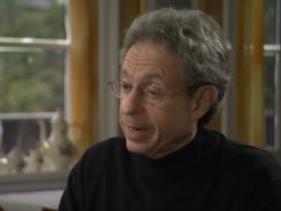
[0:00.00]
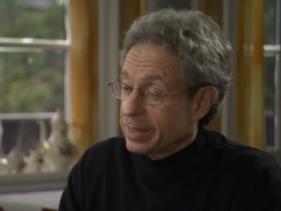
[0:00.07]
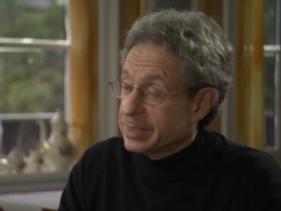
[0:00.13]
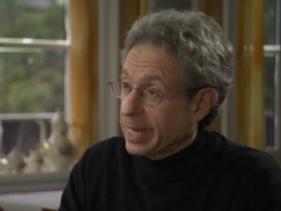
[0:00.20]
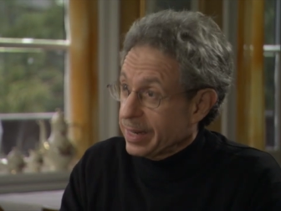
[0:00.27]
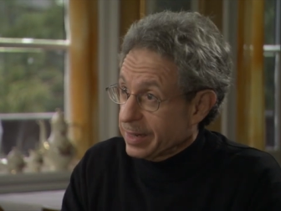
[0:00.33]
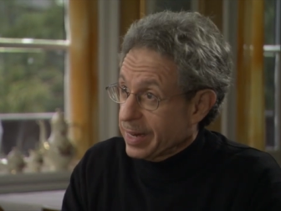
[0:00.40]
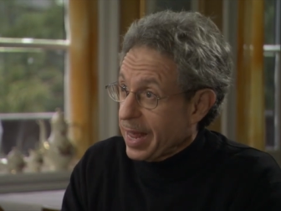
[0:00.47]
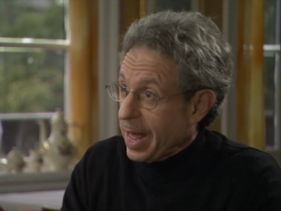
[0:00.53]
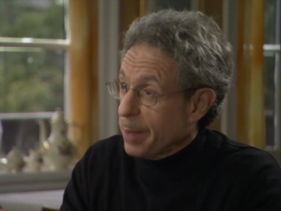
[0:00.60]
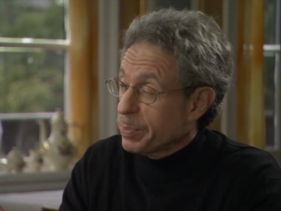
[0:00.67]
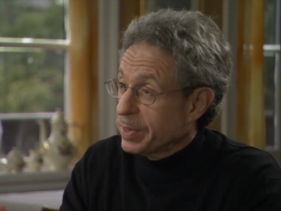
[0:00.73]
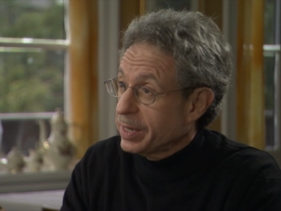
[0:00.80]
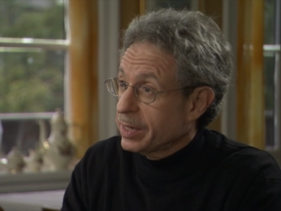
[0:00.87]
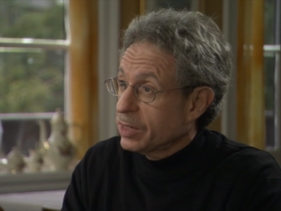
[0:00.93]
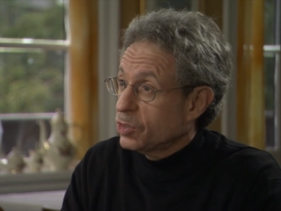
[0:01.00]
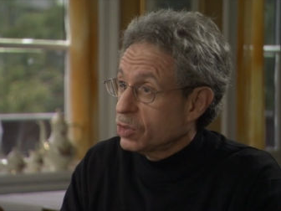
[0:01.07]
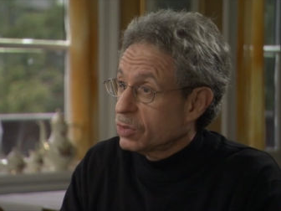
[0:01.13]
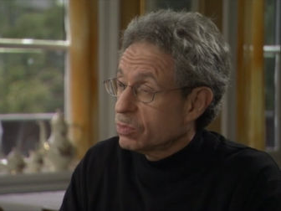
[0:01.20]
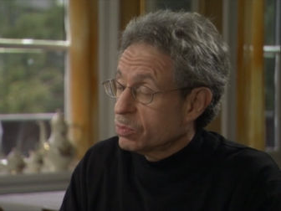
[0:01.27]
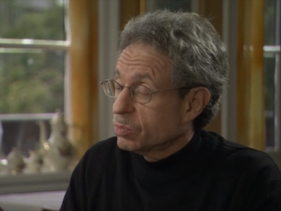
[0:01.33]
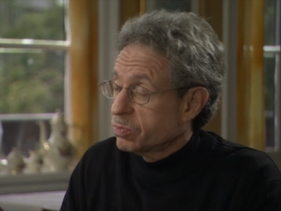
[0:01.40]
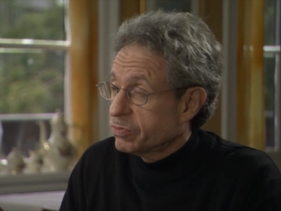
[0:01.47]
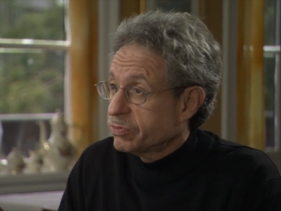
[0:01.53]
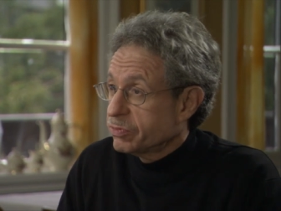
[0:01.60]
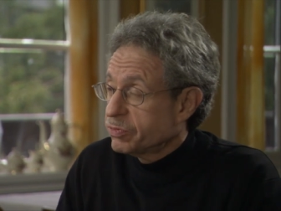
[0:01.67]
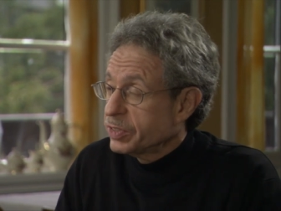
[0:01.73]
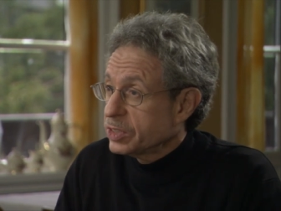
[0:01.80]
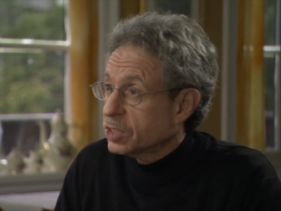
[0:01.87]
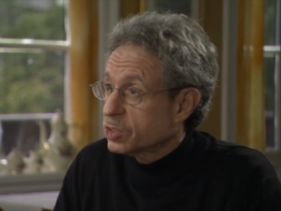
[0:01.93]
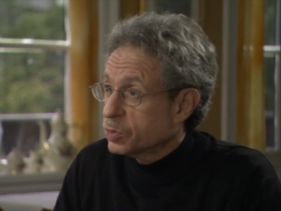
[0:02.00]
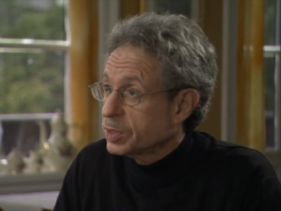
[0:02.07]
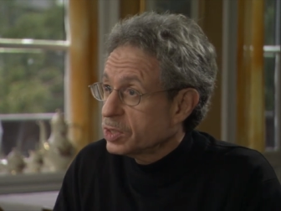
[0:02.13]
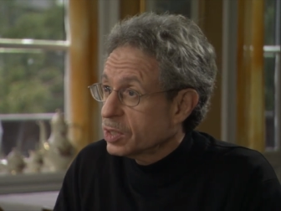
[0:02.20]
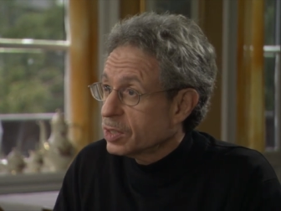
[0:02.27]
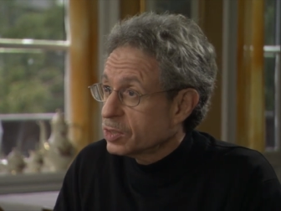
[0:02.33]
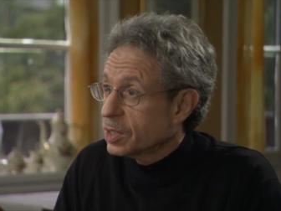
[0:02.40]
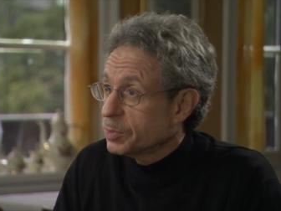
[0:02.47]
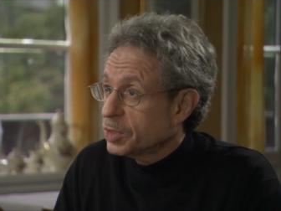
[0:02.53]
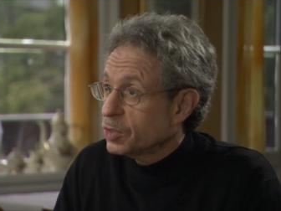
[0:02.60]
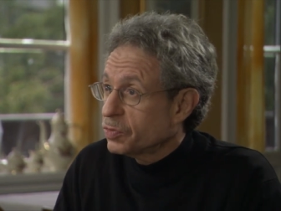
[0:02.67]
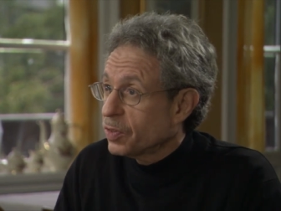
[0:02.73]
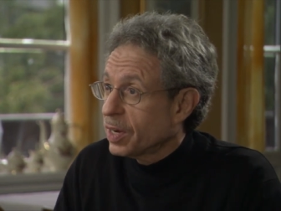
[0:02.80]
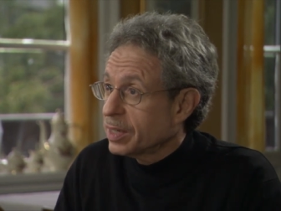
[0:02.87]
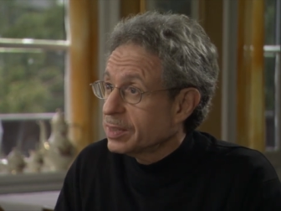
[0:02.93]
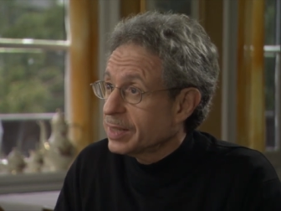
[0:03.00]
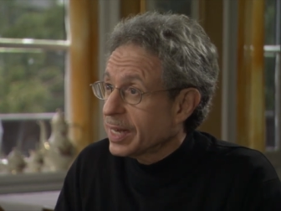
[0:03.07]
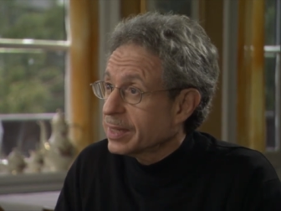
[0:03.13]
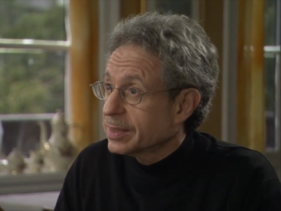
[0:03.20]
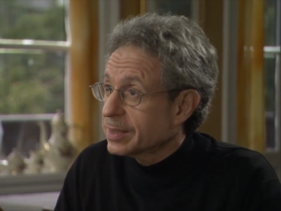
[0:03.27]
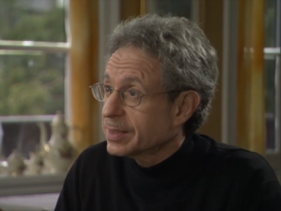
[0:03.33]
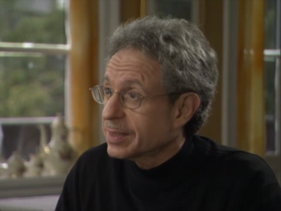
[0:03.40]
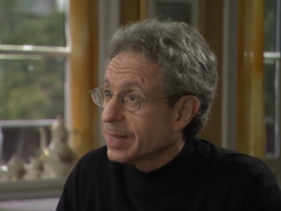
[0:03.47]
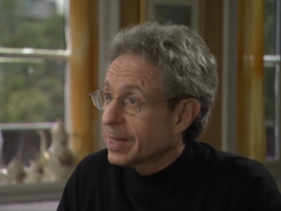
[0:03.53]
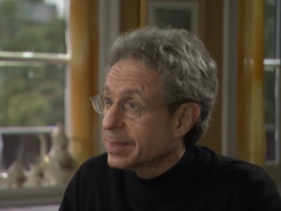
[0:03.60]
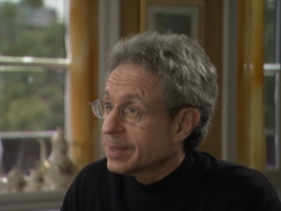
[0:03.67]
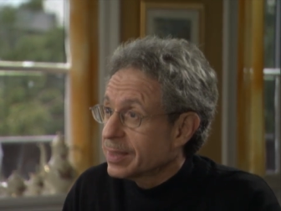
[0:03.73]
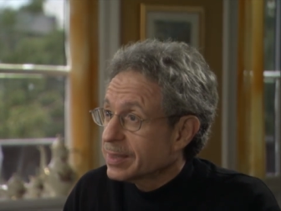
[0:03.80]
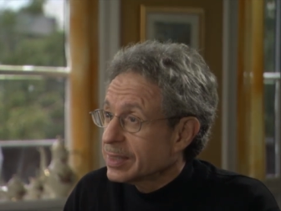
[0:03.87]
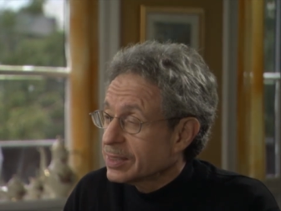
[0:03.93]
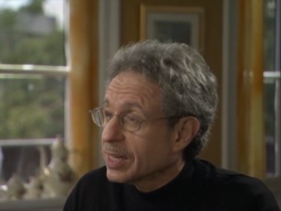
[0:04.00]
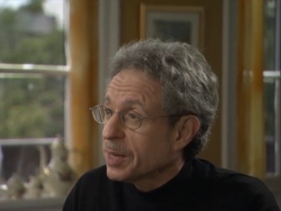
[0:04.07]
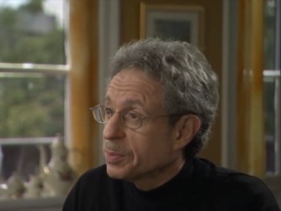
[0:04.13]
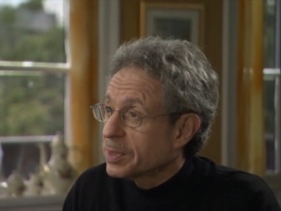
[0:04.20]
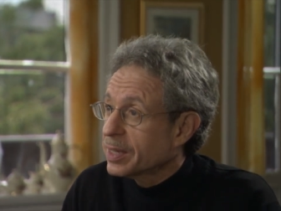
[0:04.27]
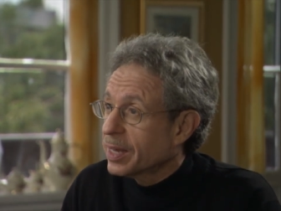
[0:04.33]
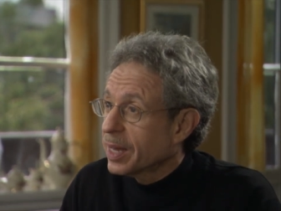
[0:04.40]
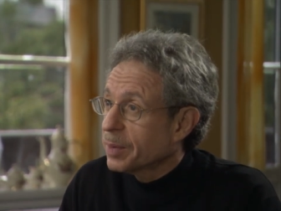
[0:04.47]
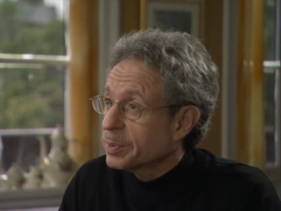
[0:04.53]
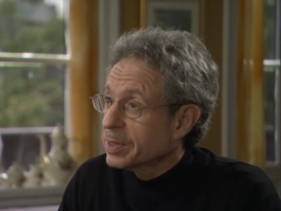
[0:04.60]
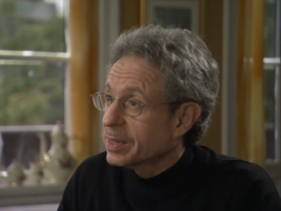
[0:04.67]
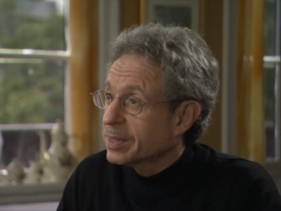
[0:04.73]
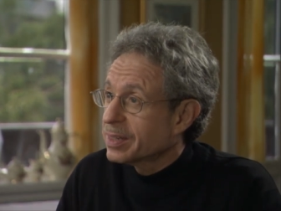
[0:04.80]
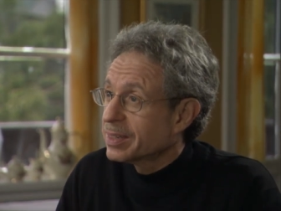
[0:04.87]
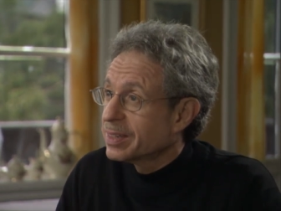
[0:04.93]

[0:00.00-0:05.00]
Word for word: is that happening in your physics research? I mean, do you find that that the same thing happening?